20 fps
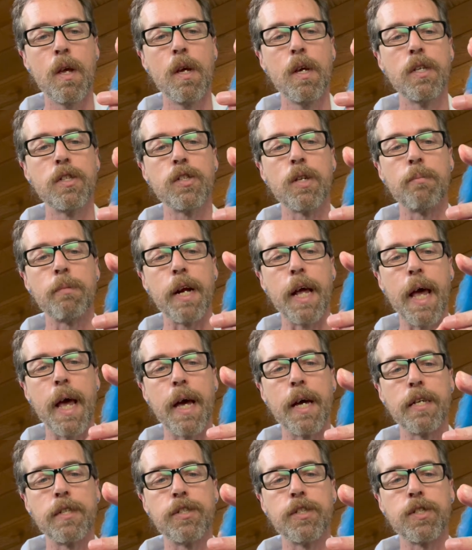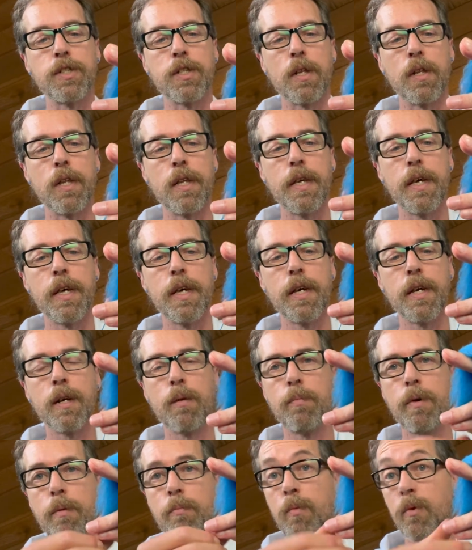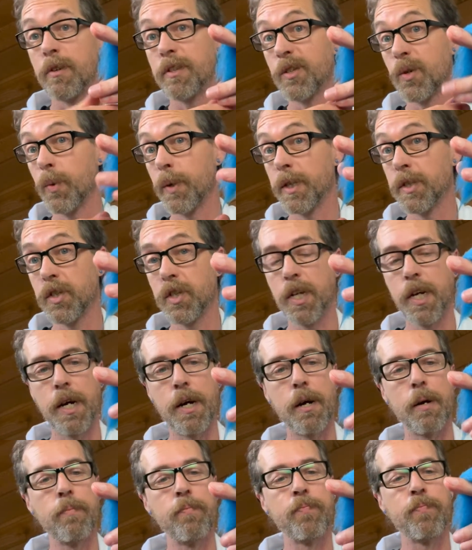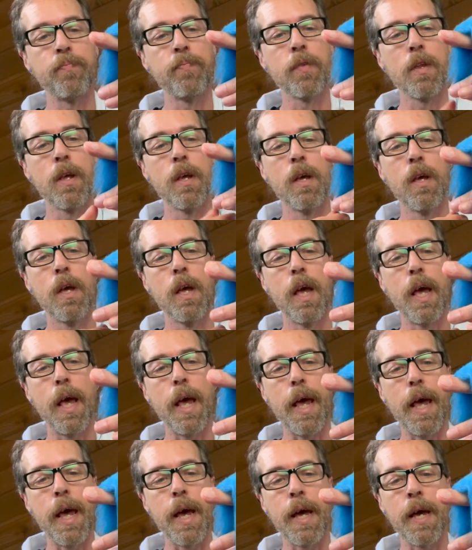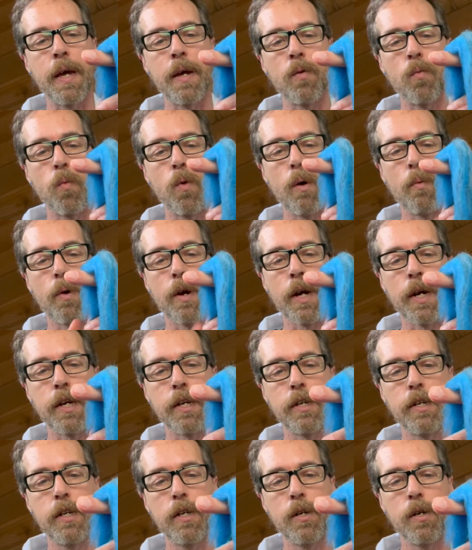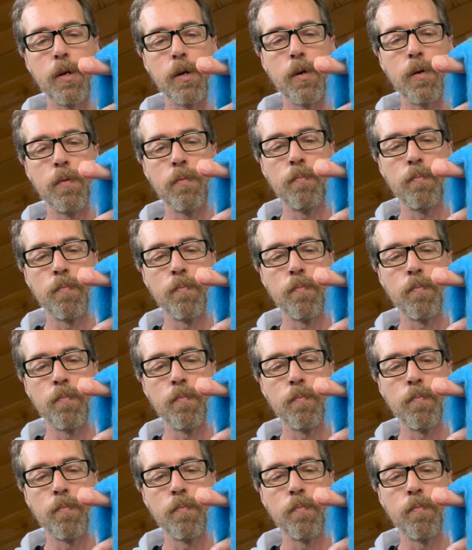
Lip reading: So I'm going to add just a little bit more twist here. And what we're going to do,